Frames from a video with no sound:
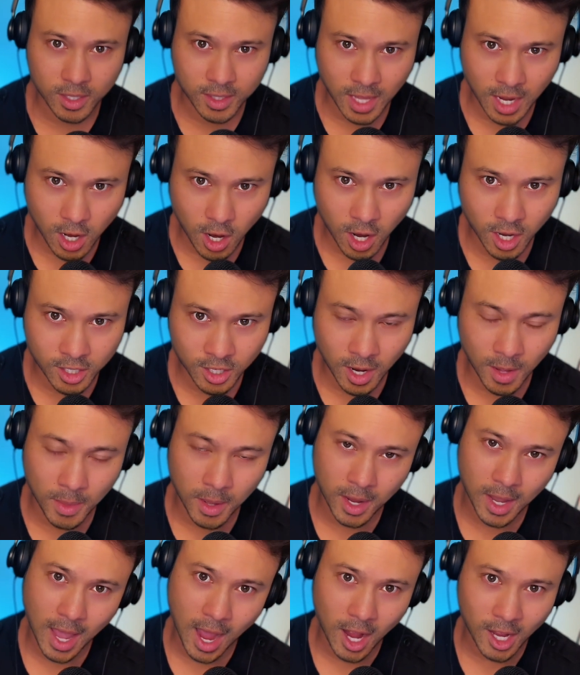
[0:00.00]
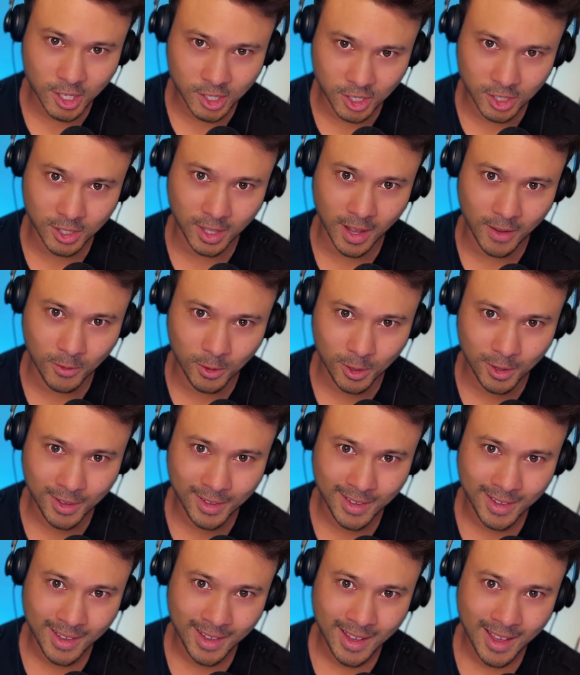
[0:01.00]
that on a conscious
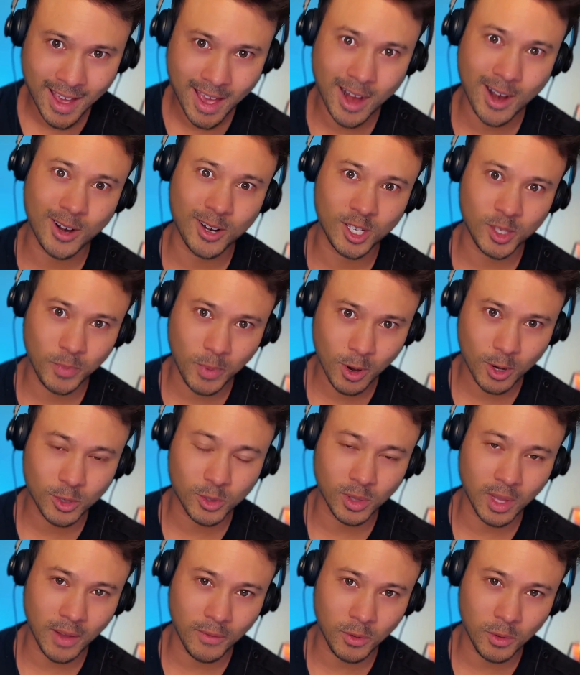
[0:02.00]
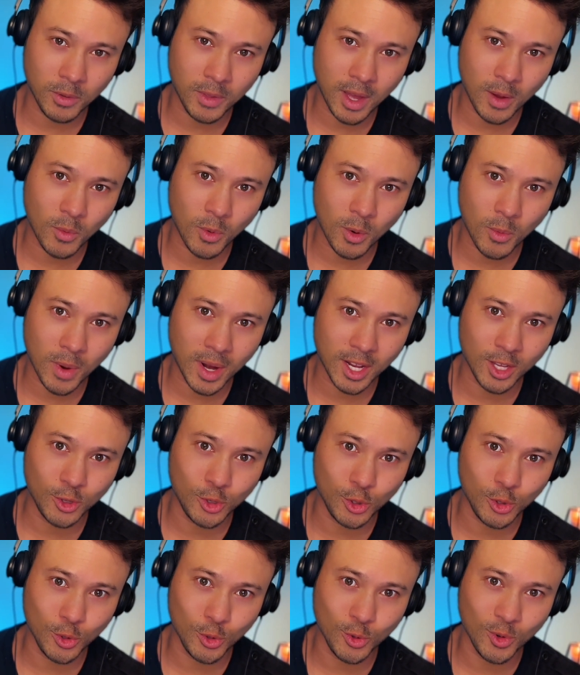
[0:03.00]
level and on a spiritual level that we're ready
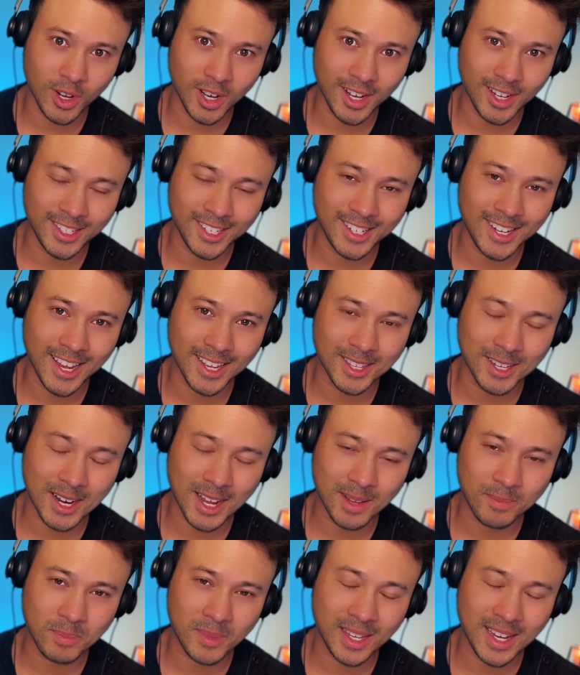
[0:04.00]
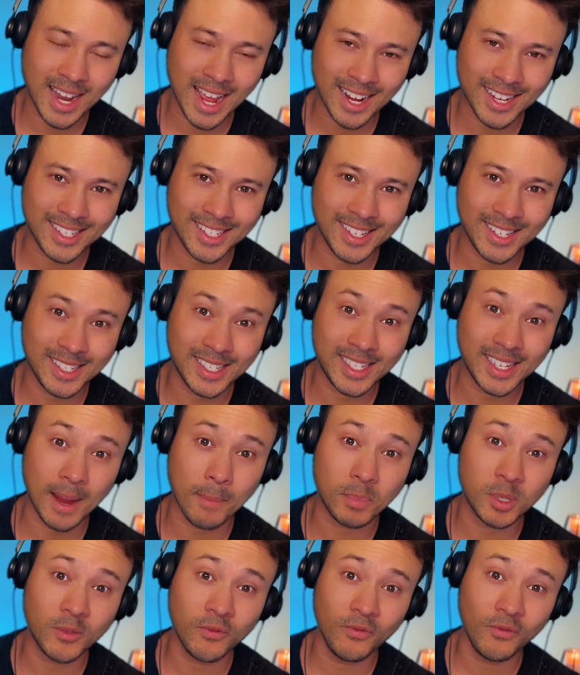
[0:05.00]
to take the next
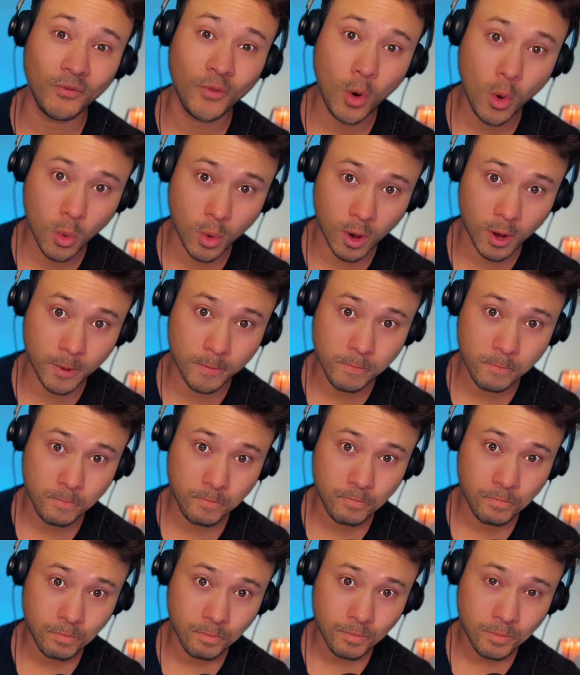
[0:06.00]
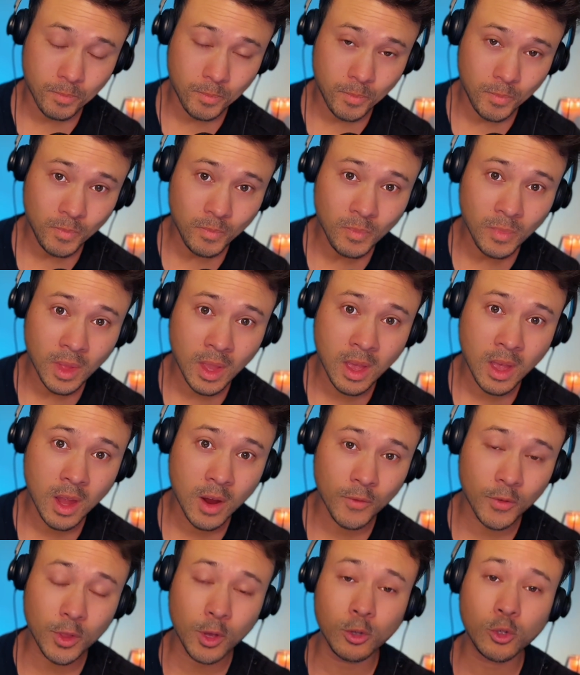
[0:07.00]
steps forward.
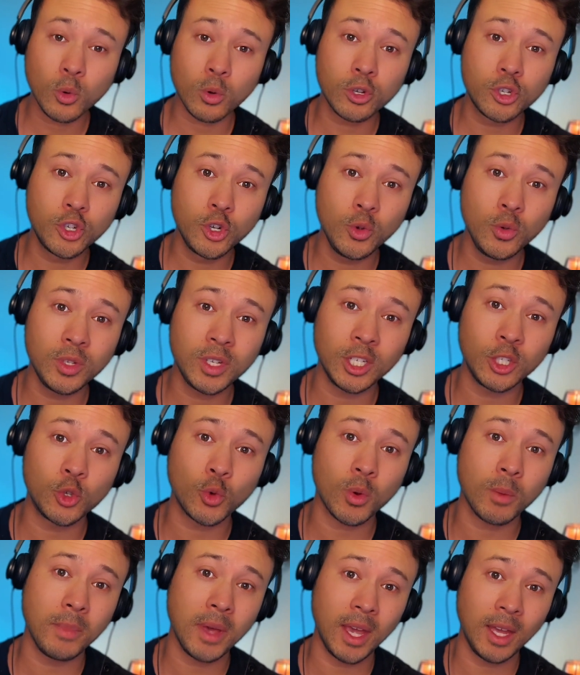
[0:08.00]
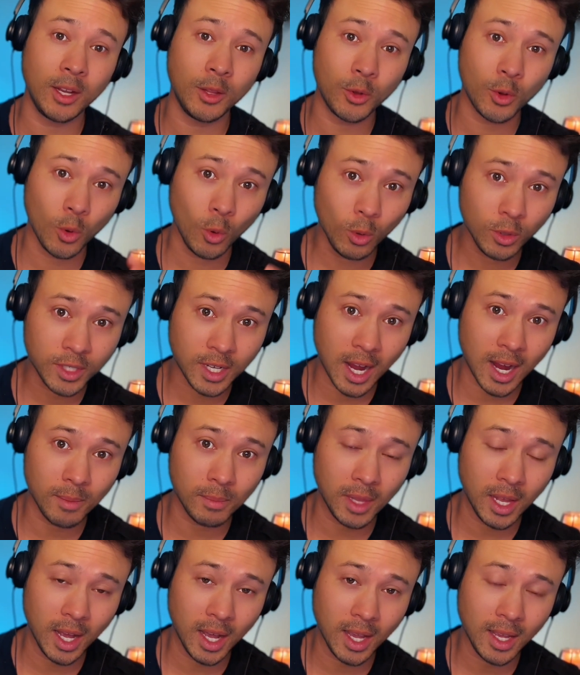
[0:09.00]
For those who are choosing to remain in their old
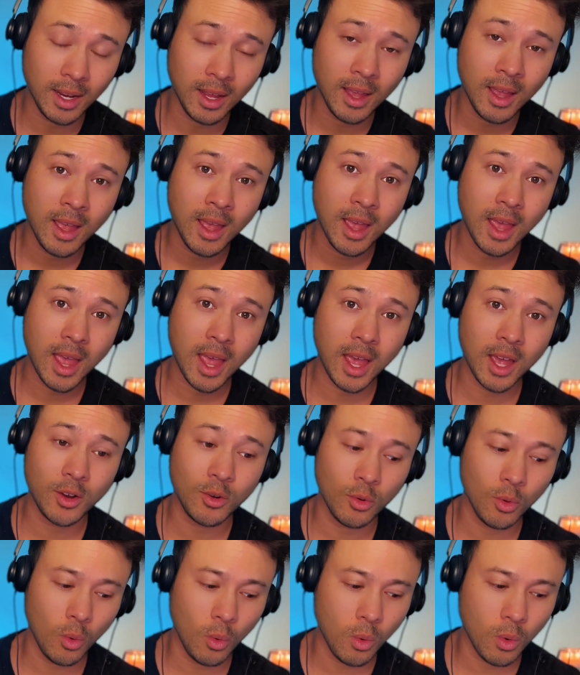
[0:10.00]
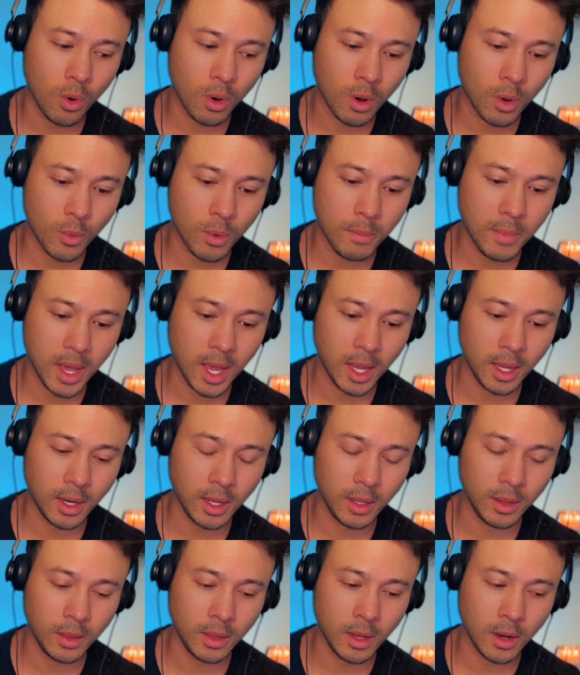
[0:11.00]
timeline and or remain
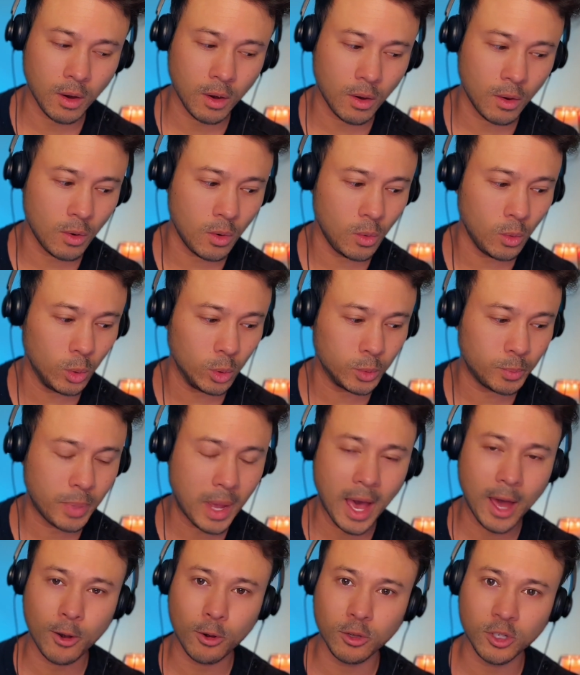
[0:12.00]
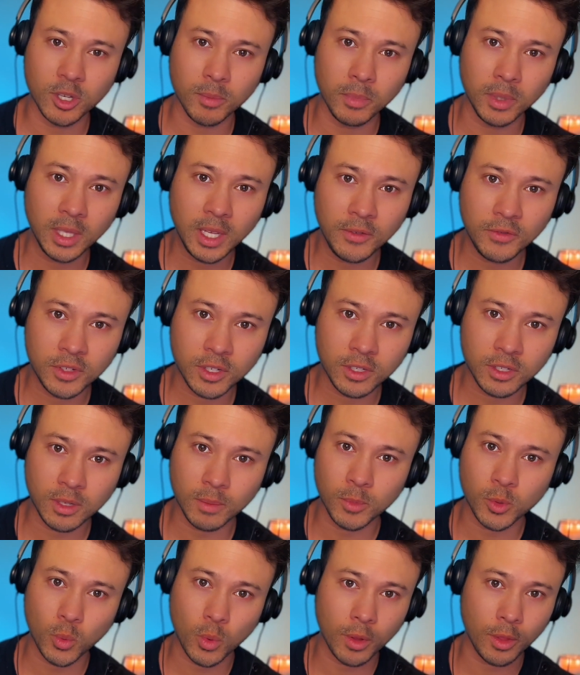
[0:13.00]
in their old patterns and belief
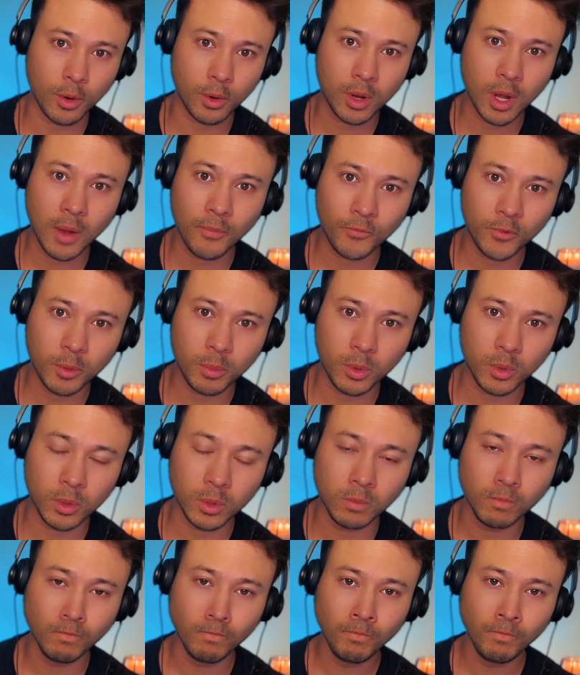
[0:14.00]
systems where they're comfortable,